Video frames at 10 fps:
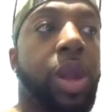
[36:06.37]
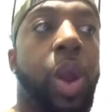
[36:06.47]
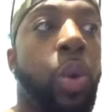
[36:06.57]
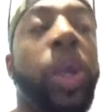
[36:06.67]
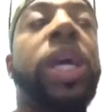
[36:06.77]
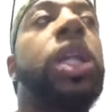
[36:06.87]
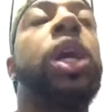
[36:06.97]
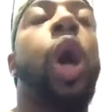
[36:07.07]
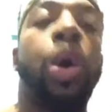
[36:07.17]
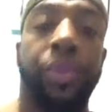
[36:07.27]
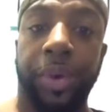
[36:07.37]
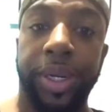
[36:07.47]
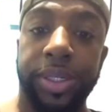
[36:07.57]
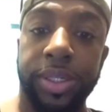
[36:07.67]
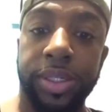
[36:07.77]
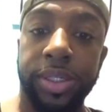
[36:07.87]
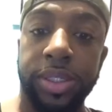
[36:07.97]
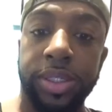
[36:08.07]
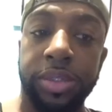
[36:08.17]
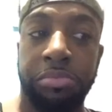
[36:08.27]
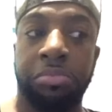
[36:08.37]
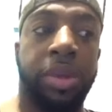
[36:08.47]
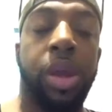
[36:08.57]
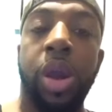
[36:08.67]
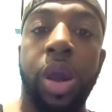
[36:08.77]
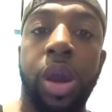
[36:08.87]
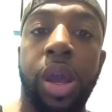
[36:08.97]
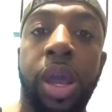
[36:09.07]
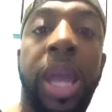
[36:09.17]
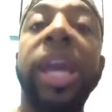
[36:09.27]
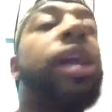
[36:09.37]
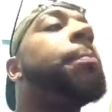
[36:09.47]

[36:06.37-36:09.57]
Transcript: We can look over it. He can,